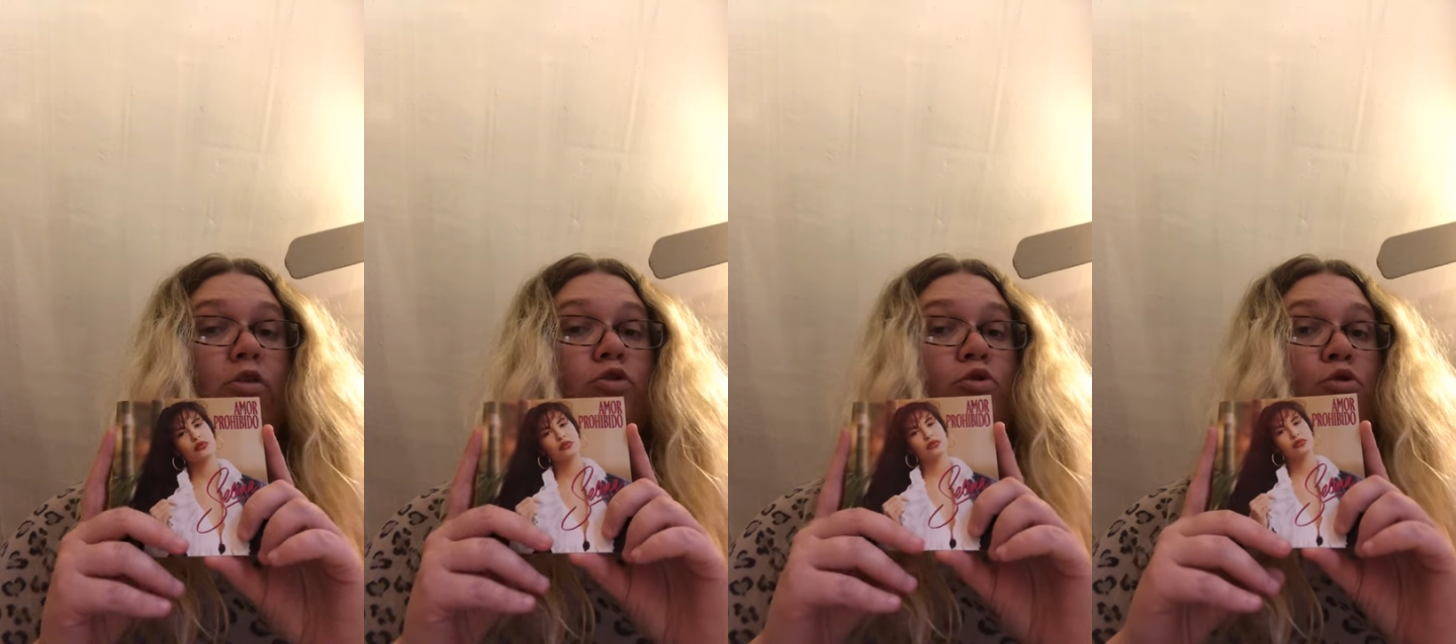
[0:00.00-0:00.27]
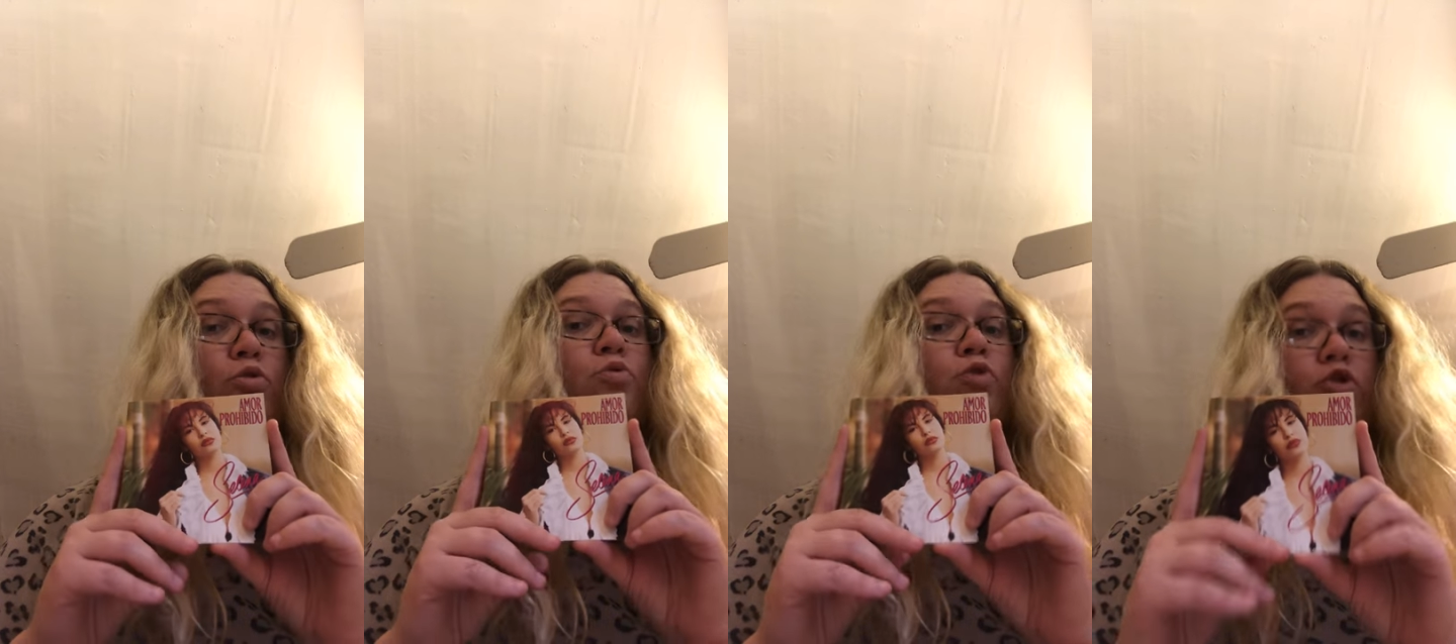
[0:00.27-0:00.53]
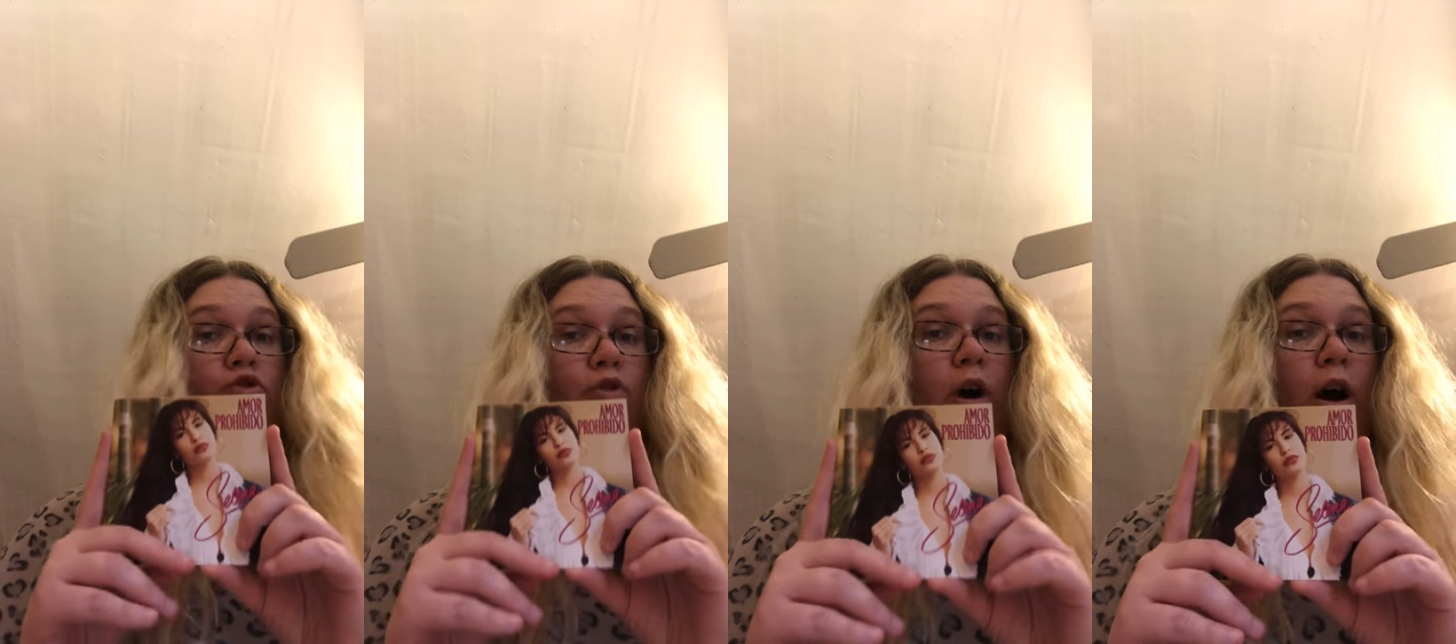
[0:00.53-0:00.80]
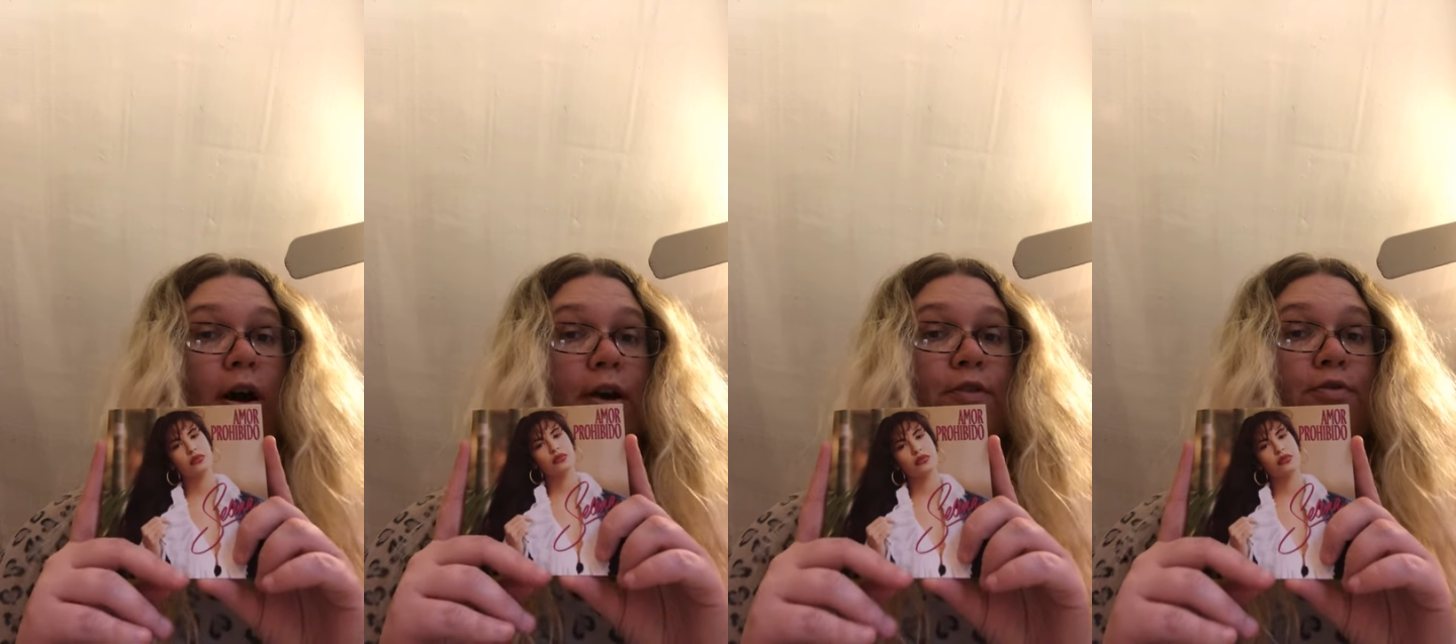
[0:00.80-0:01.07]
to
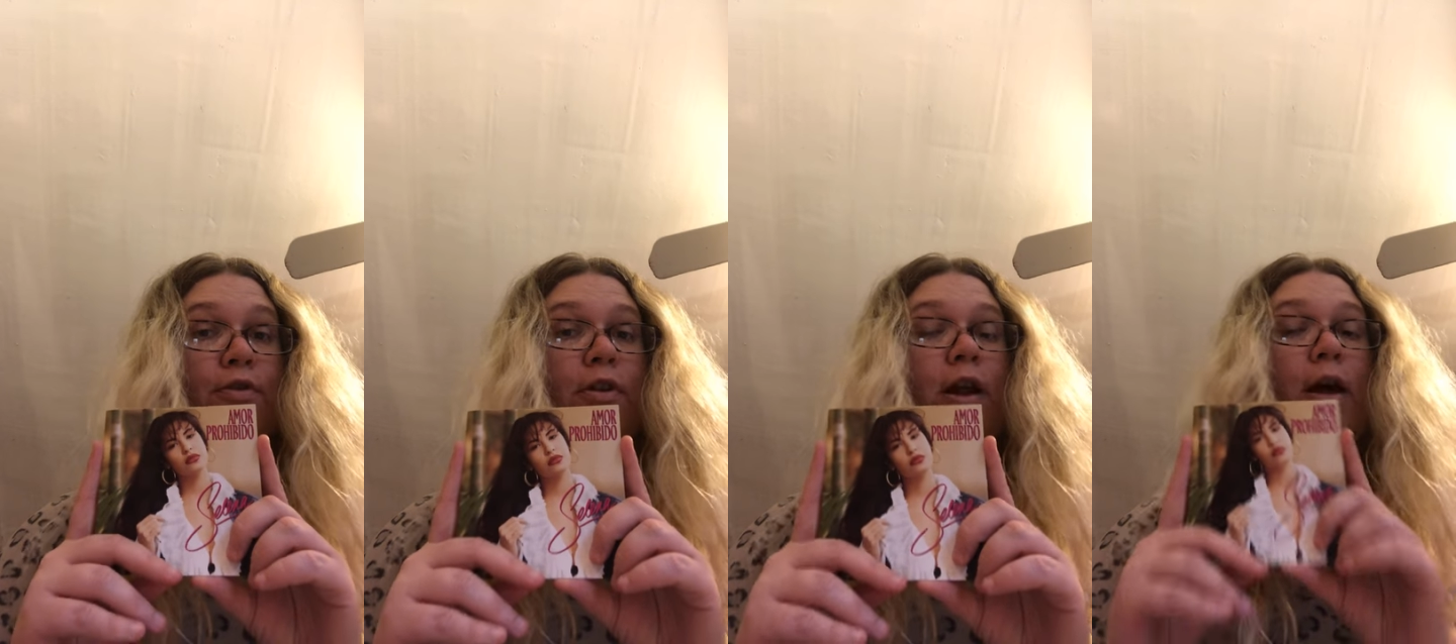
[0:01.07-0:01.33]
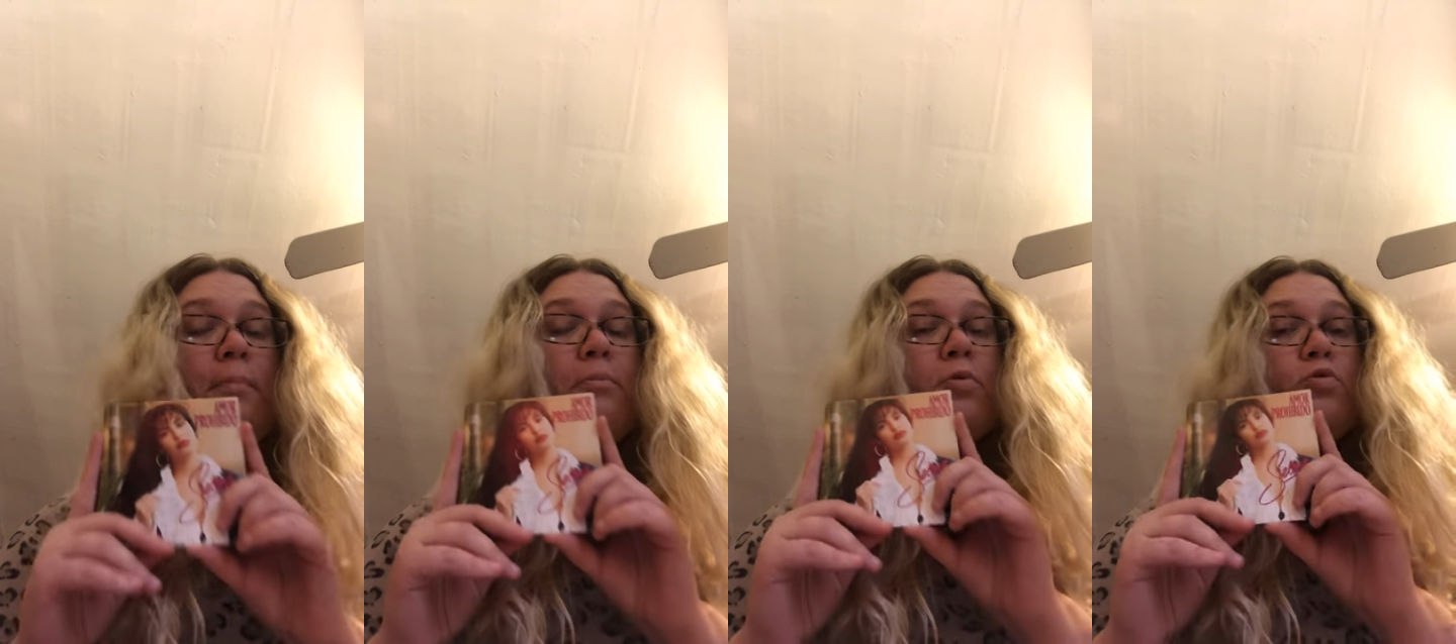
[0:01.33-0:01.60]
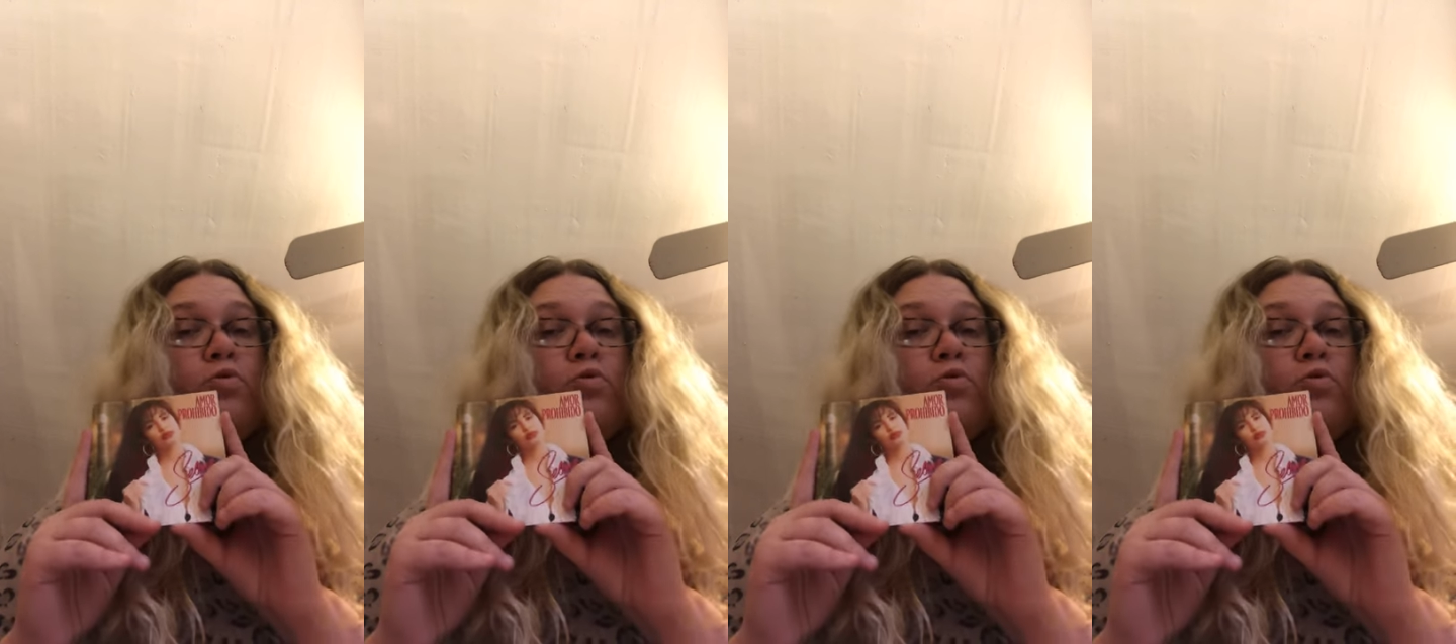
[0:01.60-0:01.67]
draw it for them